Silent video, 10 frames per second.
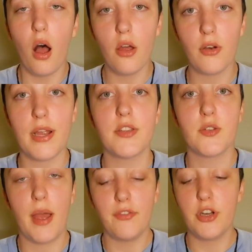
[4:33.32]
Alright,
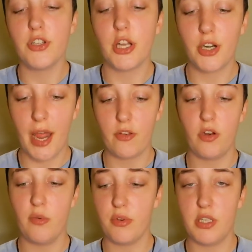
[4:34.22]
so after you're done
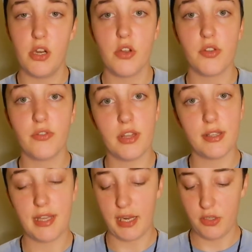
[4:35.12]
gathering the materials for the
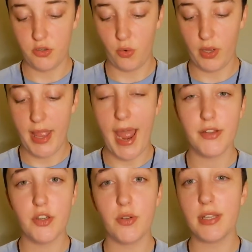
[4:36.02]
second toy,
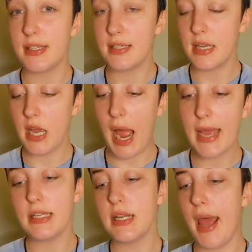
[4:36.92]
as you can see,
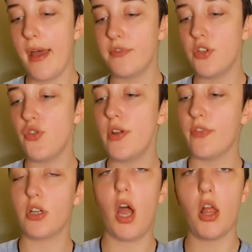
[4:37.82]
I did have two
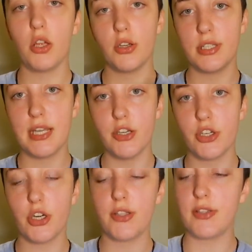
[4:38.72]
different colored
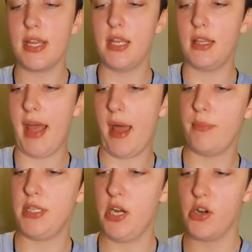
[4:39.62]
t-shirts in that
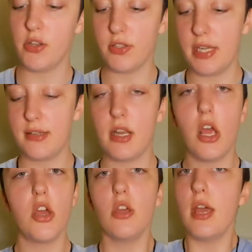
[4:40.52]
materials list.
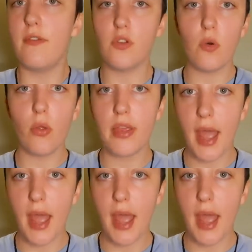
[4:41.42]
If you only